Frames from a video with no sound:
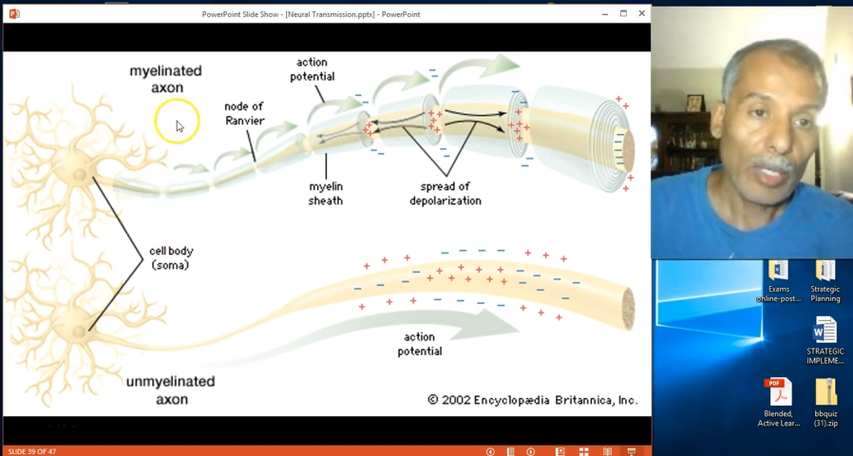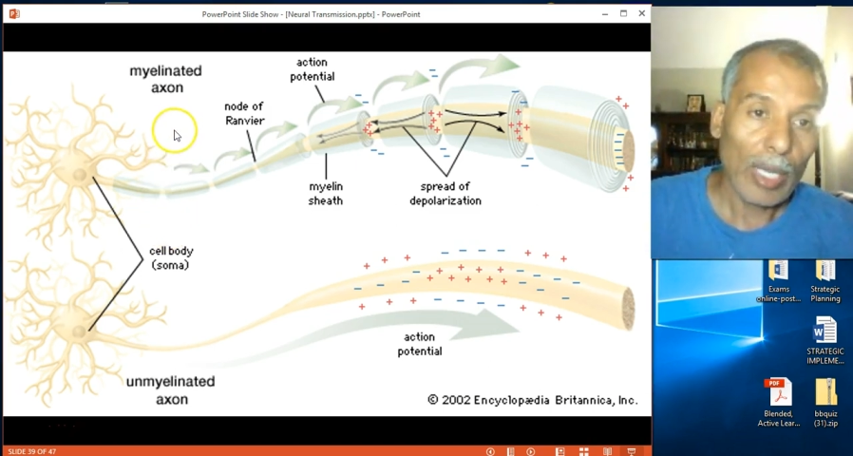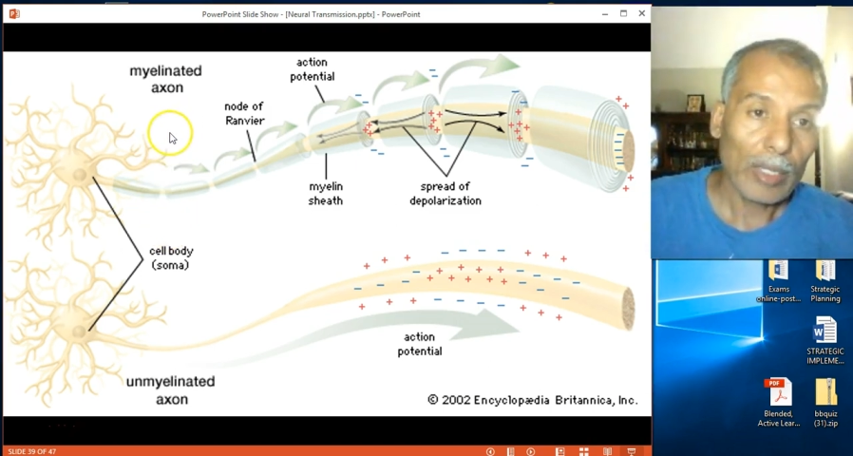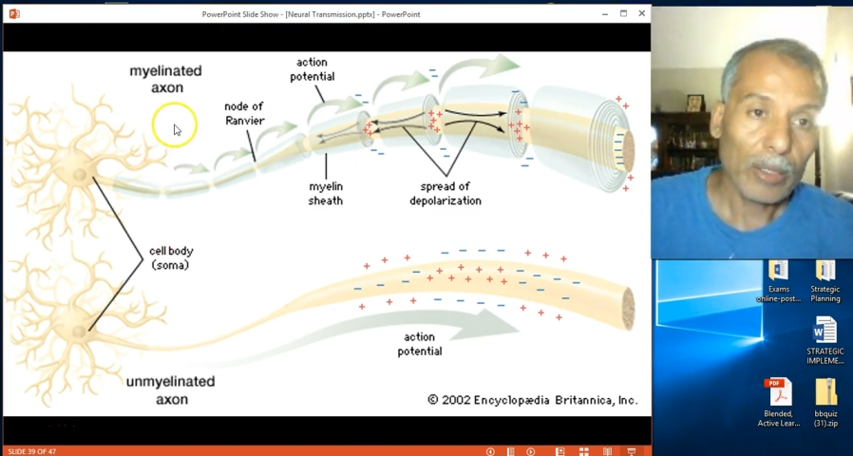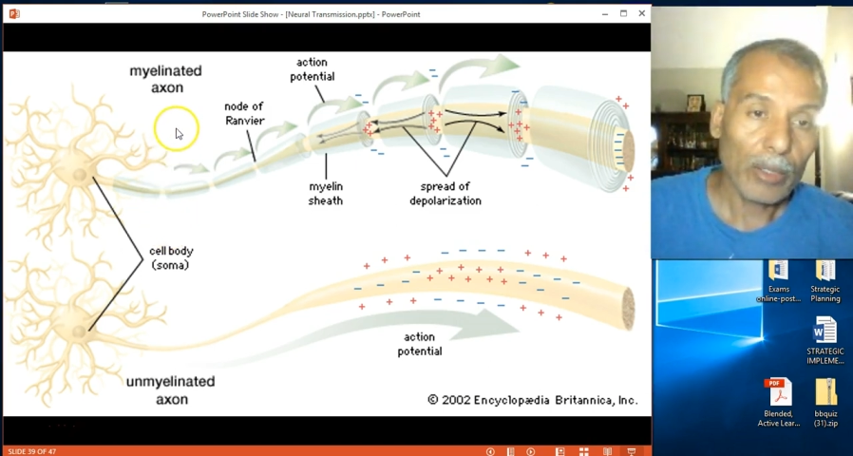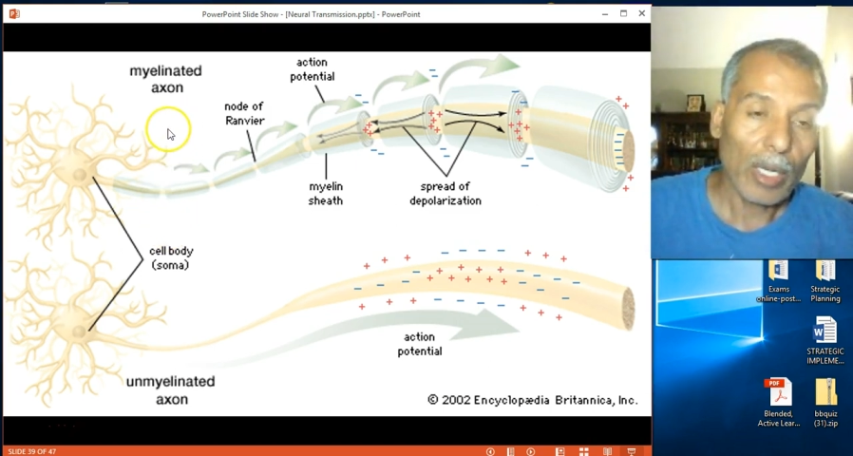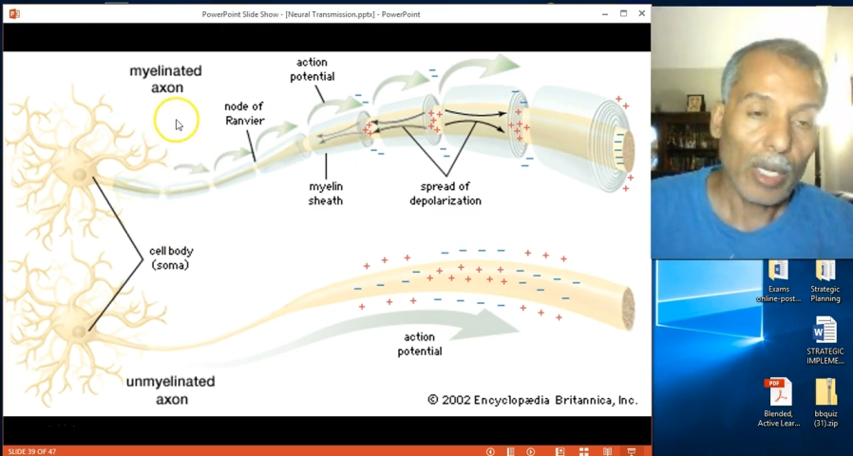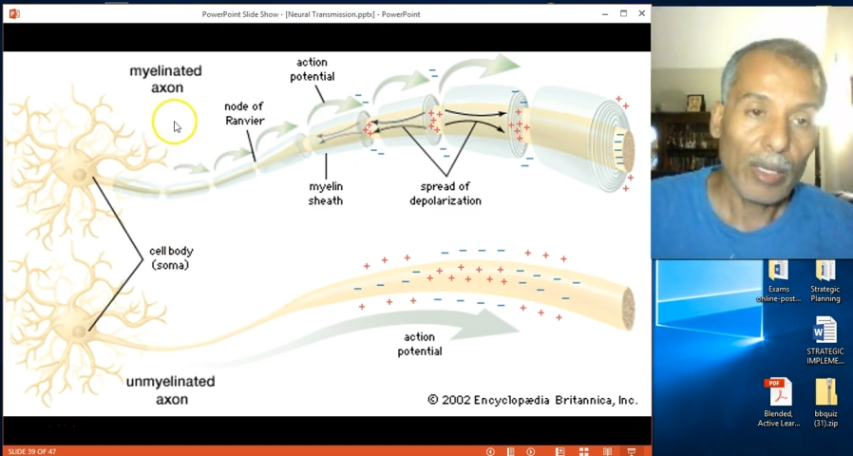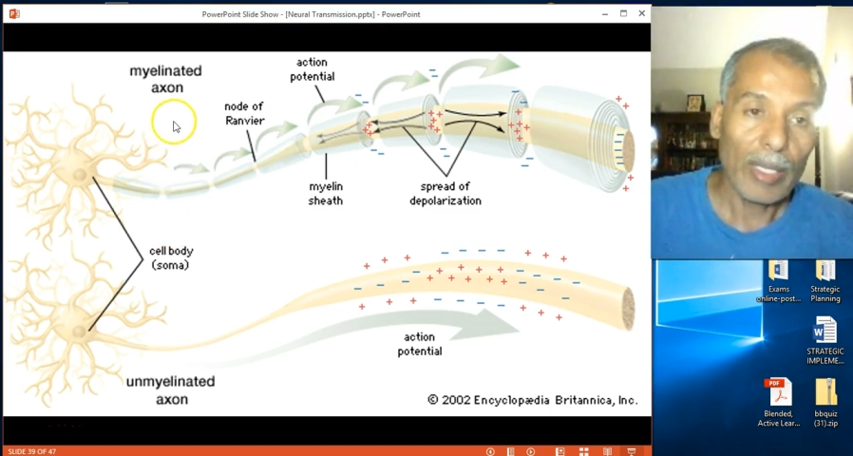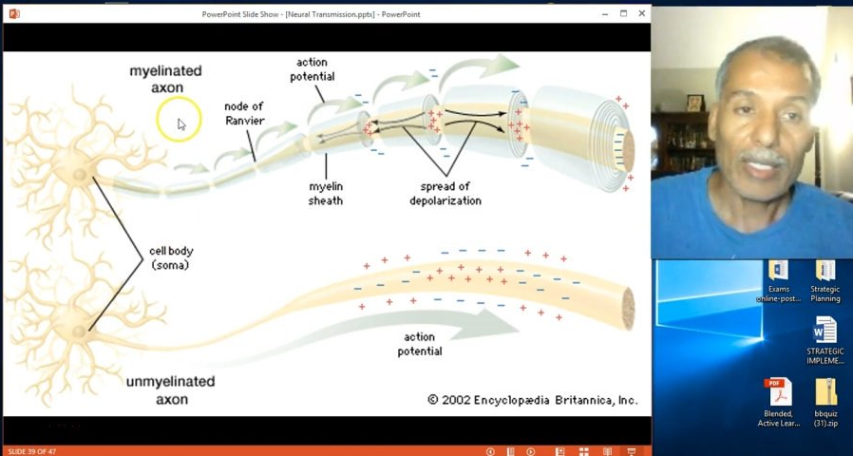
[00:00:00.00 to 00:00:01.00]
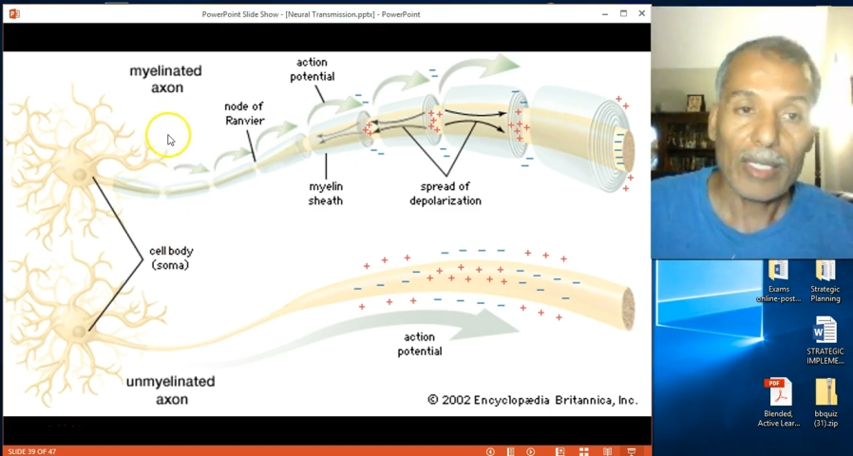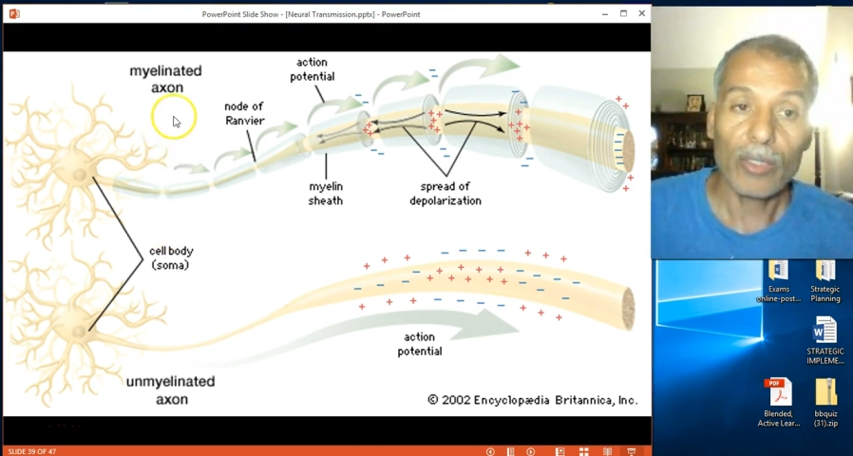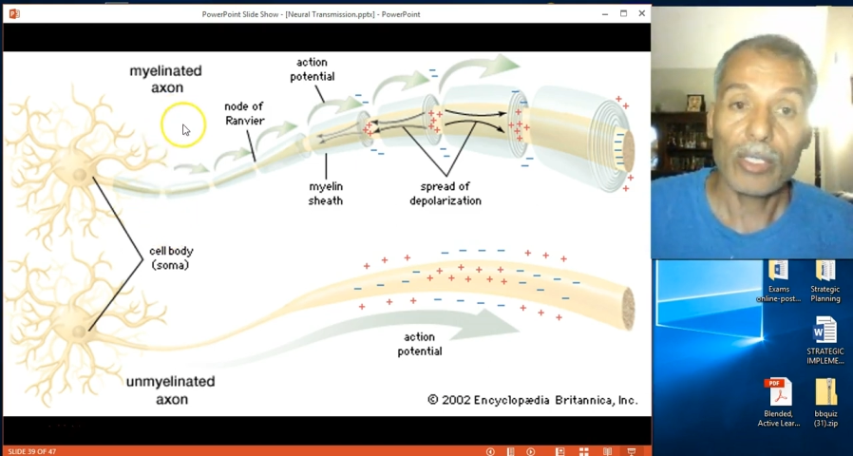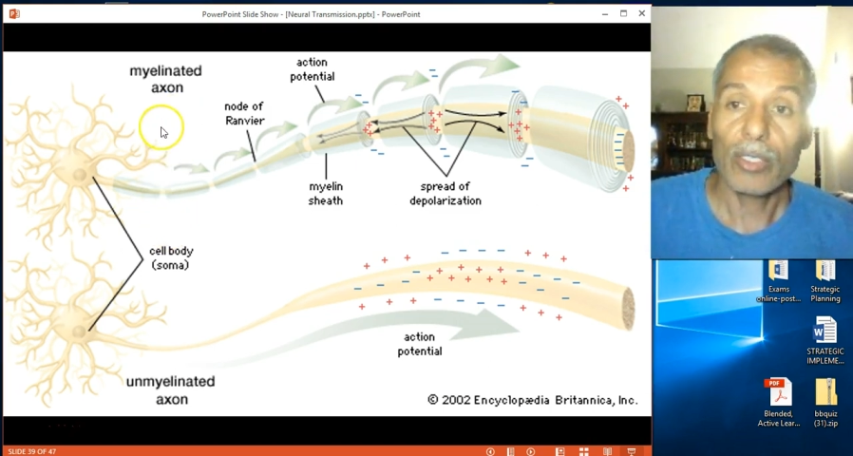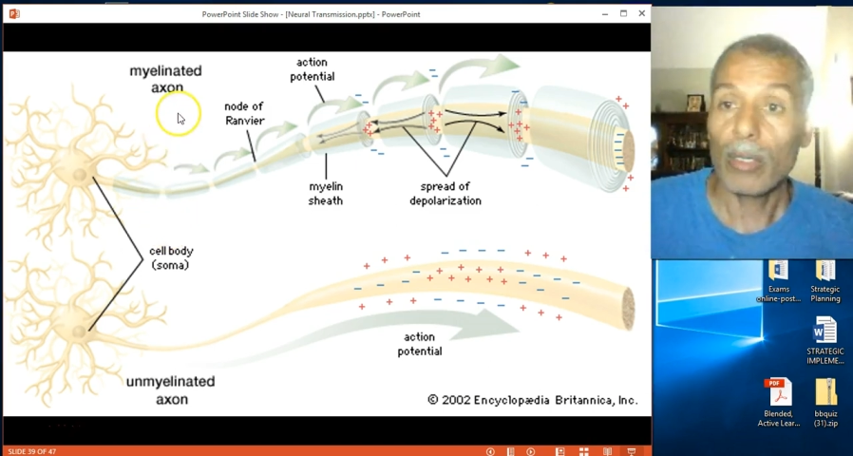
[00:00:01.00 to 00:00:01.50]
the
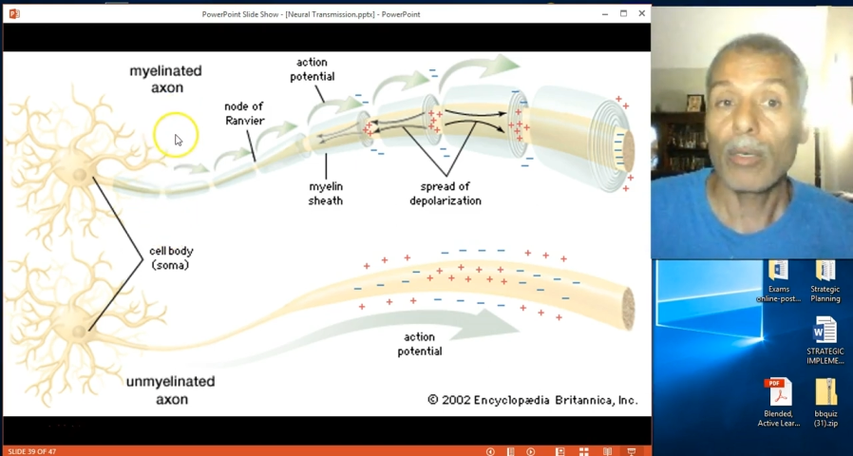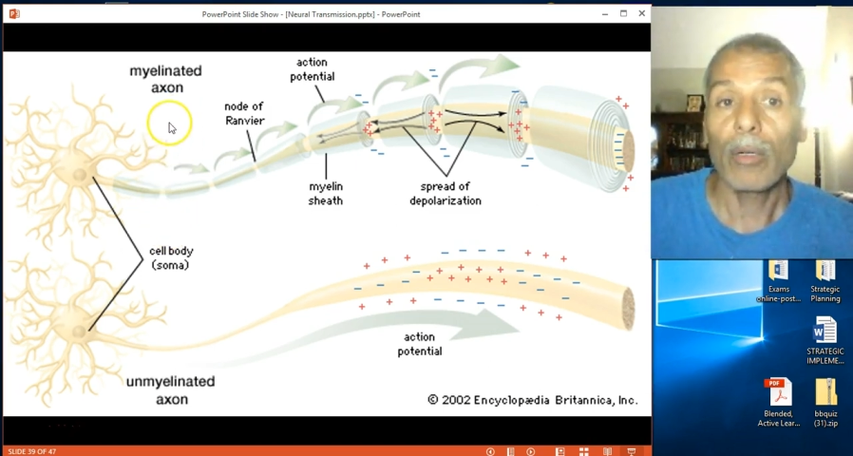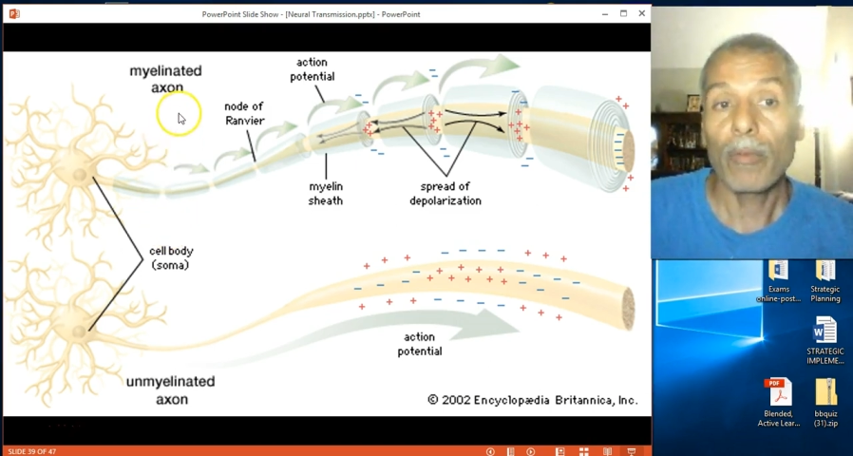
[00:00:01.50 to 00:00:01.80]
extracellular